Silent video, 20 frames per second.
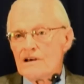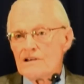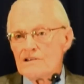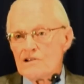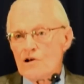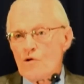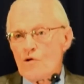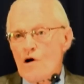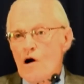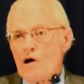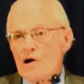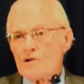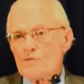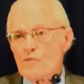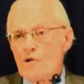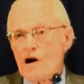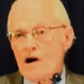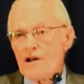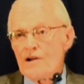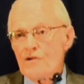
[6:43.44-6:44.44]
The God
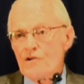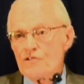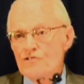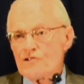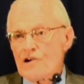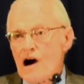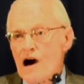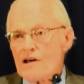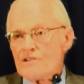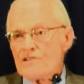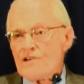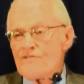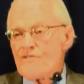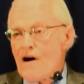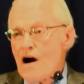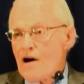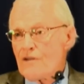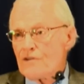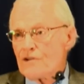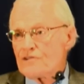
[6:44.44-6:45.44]
one who is God the
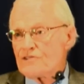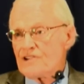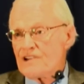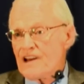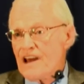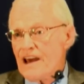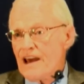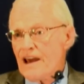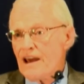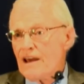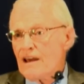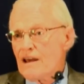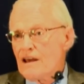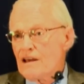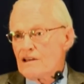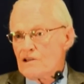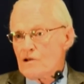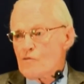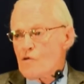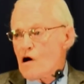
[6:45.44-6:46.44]
Father today,
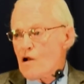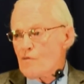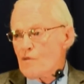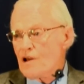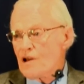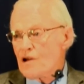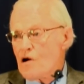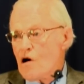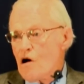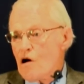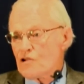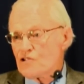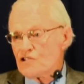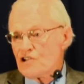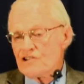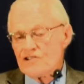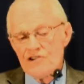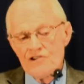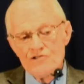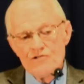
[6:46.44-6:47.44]
the one we call
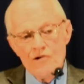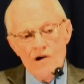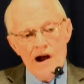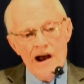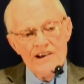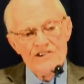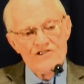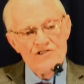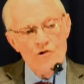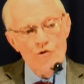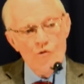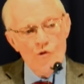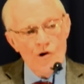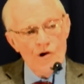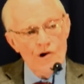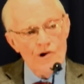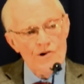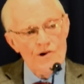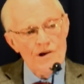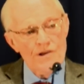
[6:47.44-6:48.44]
Jesus Christ, the
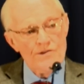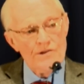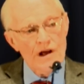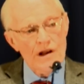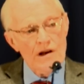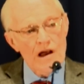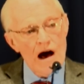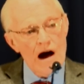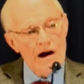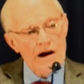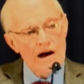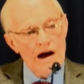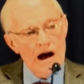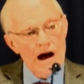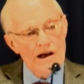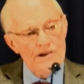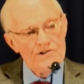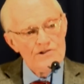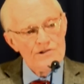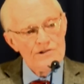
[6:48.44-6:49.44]
Word, the
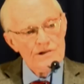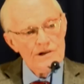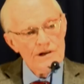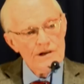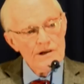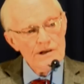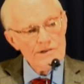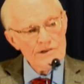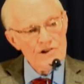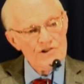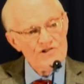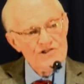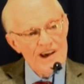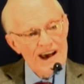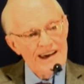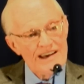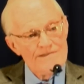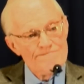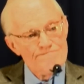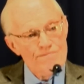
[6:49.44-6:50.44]
Logos, the
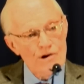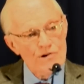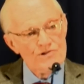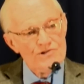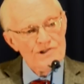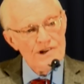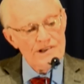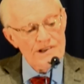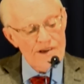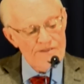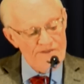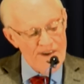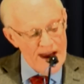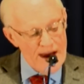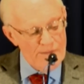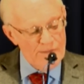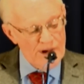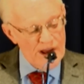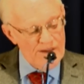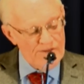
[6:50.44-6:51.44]
second person in the
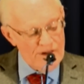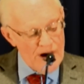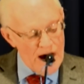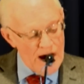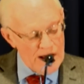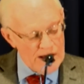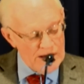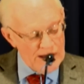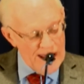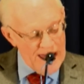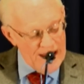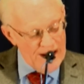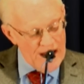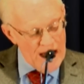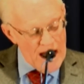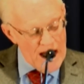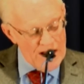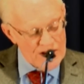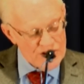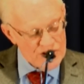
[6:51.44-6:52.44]
family of God, let
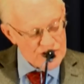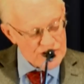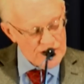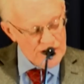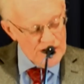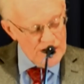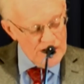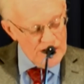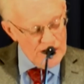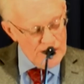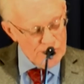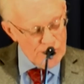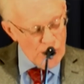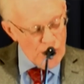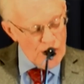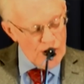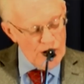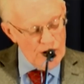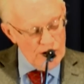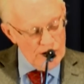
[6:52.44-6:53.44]
us,
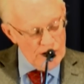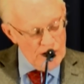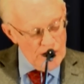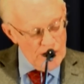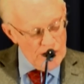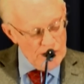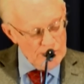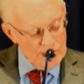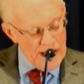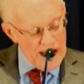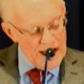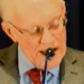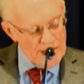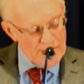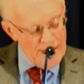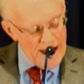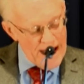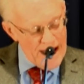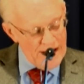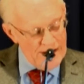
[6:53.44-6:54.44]
plural, make
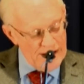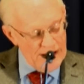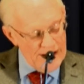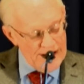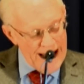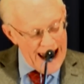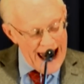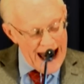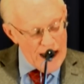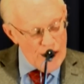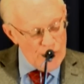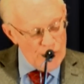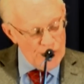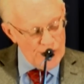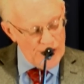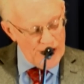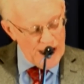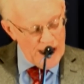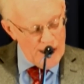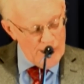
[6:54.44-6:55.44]
man in
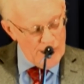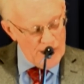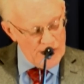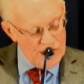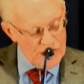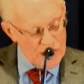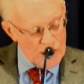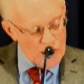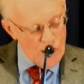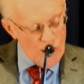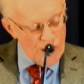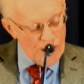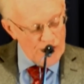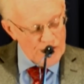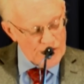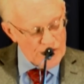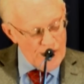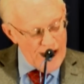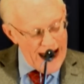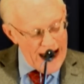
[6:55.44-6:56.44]
our image, according
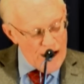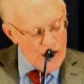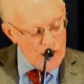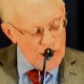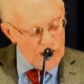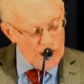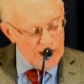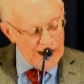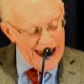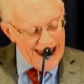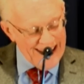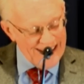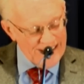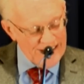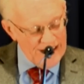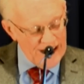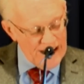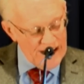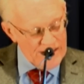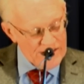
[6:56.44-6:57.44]
to our
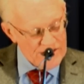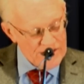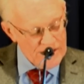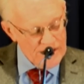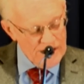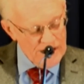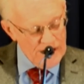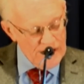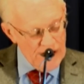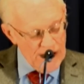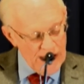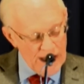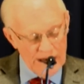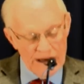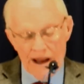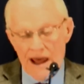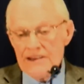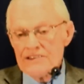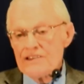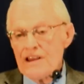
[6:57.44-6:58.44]
likeness,
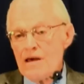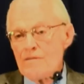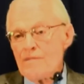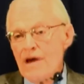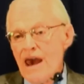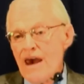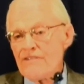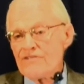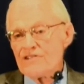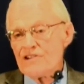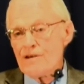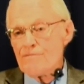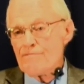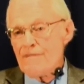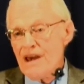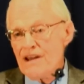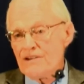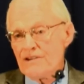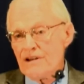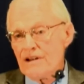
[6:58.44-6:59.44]
and let them have
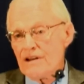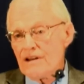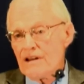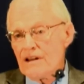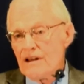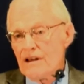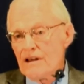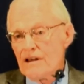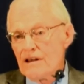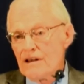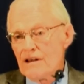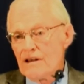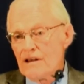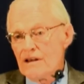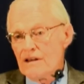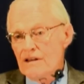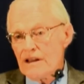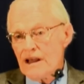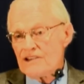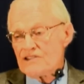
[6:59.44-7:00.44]
dominion.
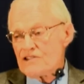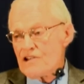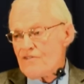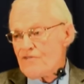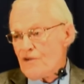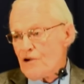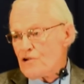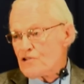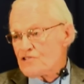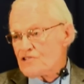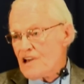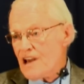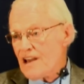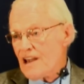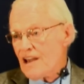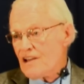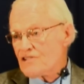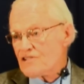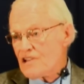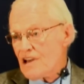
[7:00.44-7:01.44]
That's the first
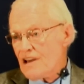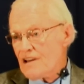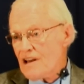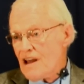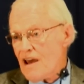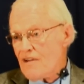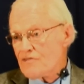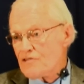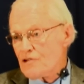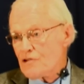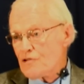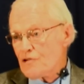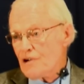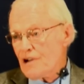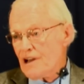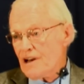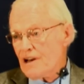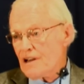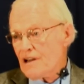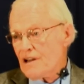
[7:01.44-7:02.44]
thing he said after
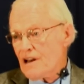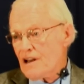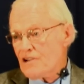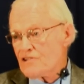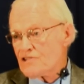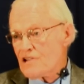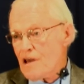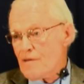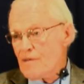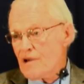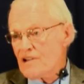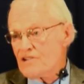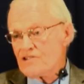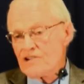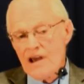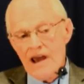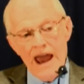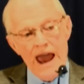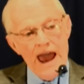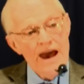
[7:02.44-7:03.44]
creating in his
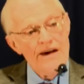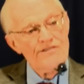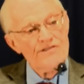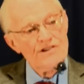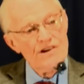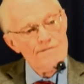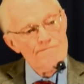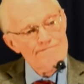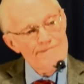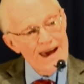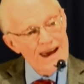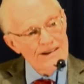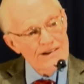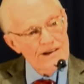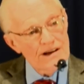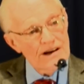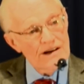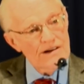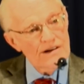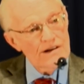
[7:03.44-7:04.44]
image have
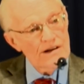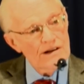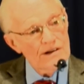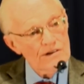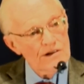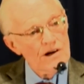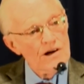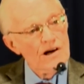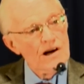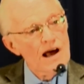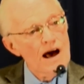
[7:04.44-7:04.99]
dominion. Look it